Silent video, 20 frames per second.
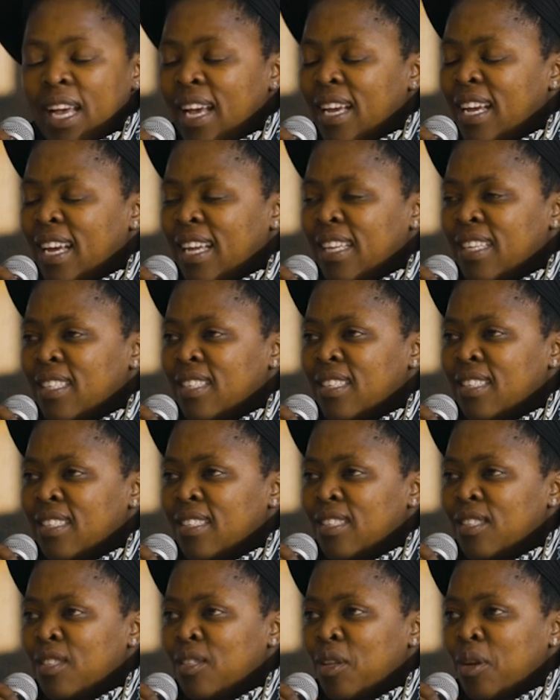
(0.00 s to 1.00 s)

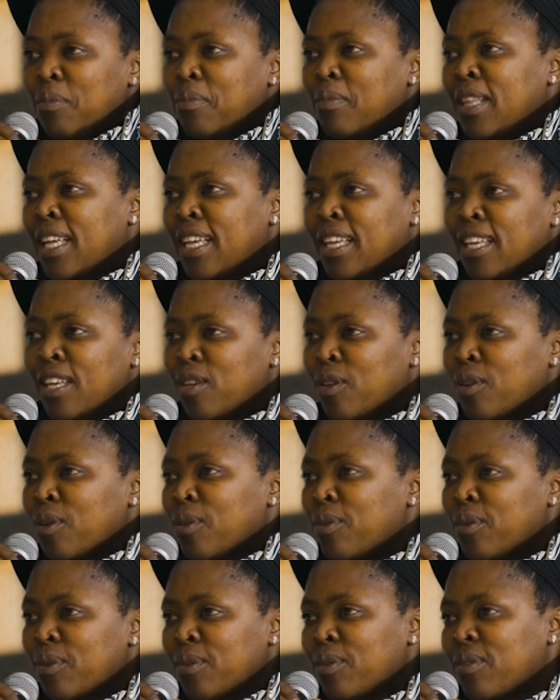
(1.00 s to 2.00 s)
can't stop thanking
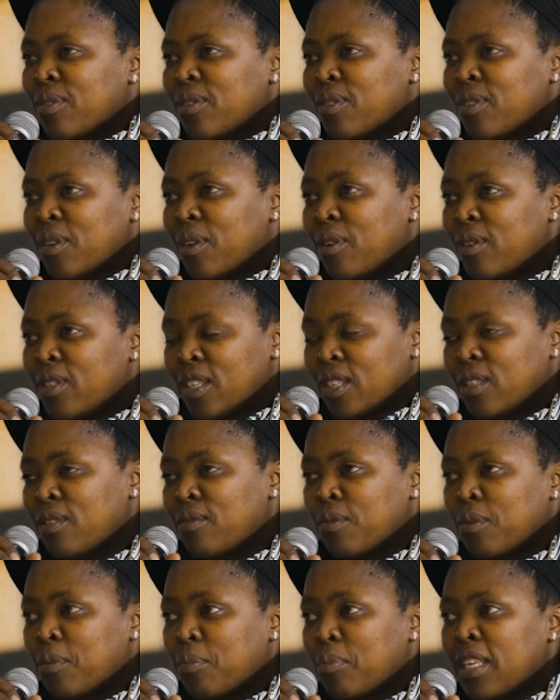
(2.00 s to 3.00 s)
you, you know,
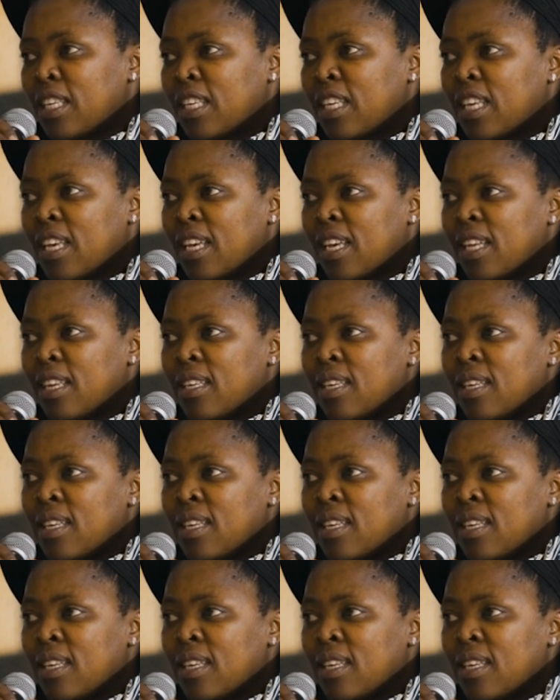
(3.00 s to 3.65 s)
just for being here.